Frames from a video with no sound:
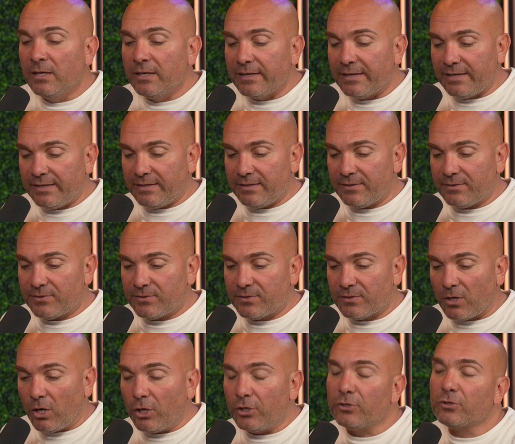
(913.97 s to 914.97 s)
is
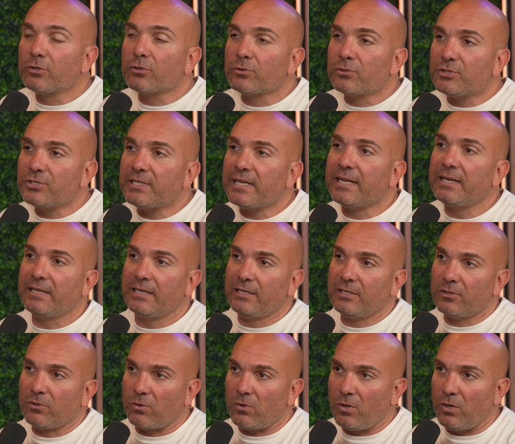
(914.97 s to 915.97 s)
understanding
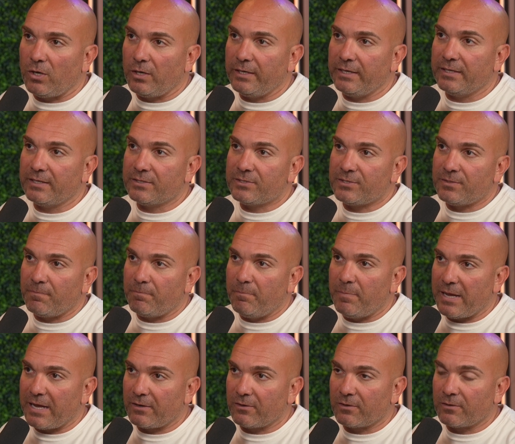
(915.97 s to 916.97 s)
your audience
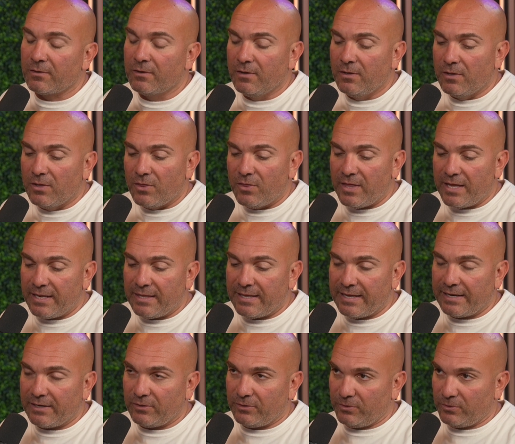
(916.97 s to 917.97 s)
better than
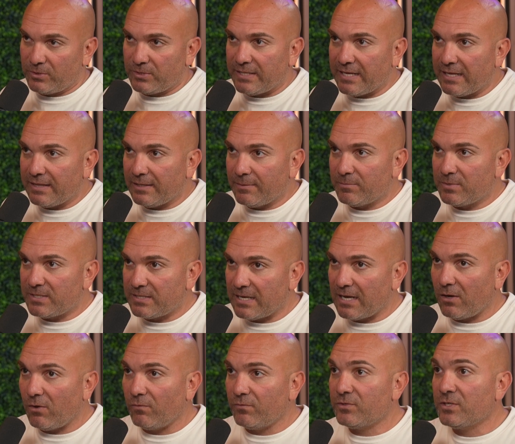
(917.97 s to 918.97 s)
they understand
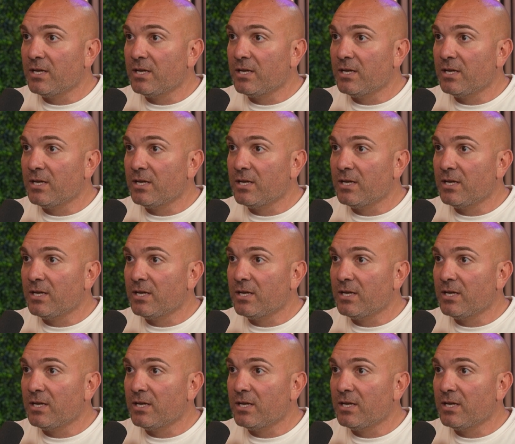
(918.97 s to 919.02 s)
themselves.